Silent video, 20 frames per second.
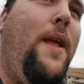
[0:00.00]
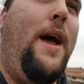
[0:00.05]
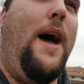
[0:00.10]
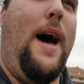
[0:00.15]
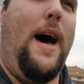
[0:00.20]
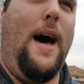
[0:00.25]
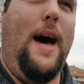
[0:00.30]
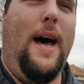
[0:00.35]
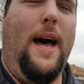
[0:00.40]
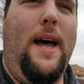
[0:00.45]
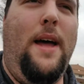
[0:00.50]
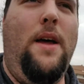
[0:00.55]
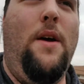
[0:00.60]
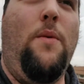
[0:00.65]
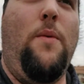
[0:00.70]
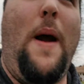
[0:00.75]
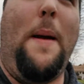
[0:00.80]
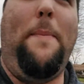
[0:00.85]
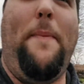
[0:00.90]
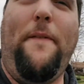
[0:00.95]

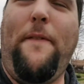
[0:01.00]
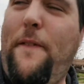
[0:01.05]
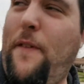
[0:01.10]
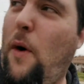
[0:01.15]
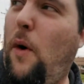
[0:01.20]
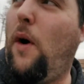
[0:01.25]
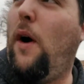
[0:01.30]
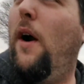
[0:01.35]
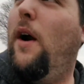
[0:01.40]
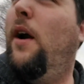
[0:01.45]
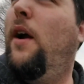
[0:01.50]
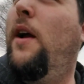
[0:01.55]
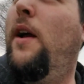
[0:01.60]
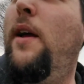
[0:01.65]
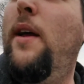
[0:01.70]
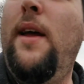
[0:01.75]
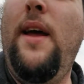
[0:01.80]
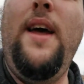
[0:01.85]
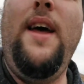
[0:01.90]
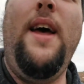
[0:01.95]
right before
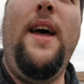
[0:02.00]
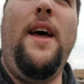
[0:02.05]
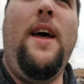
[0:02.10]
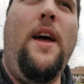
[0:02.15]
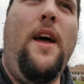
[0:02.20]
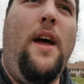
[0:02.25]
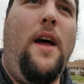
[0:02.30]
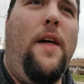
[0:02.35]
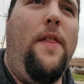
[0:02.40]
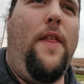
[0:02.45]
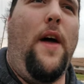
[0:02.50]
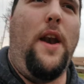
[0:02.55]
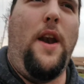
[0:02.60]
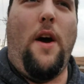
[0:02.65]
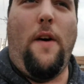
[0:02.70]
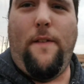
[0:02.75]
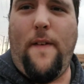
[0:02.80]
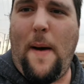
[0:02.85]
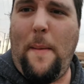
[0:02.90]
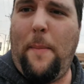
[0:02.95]
the
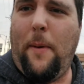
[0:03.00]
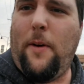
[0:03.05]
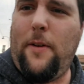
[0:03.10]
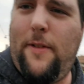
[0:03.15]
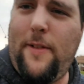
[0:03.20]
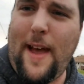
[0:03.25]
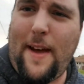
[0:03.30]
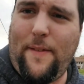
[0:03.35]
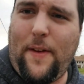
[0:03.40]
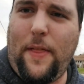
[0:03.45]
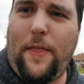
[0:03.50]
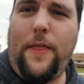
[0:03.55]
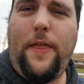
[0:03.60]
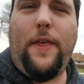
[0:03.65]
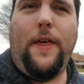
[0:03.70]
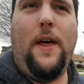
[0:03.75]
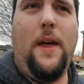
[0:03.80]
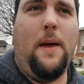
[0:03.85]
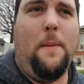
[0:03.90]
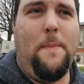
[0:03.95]
November 7th
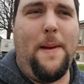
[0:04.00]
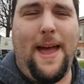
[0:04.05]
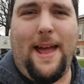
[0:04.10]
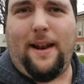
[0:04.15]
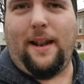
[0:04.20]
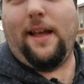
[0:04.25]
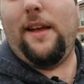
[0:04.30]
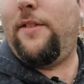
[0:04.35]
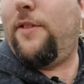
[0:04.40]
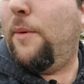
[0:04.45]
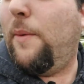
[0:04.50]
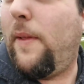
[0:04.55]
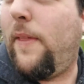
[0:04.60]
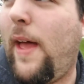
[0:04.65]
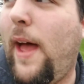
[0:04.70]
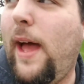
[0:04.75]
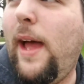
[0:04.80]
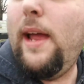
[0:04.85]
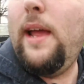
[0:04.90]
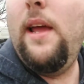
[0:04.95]
ban list, the one
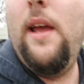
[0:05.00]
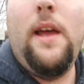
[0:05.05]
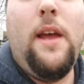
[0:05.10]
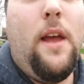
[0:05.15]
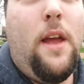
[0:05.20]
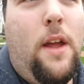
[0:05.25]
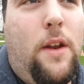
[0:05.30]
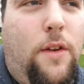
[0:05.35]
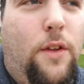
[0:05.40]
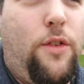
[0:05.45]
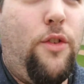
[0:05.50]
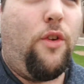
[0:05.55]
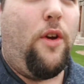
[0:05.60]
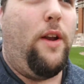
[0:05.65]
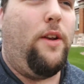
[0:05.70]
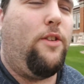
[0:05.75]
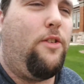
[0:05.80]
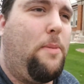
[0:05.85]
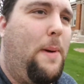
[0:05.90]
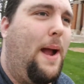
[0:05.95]
that
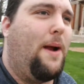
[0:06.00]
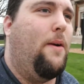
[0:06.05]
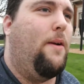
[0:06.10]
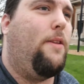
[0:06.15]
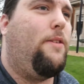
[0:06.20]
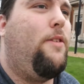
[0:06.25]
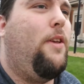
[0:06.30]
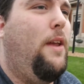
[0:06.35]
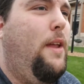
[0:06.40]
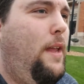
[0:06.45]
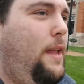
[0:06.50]
destroyed Spirals.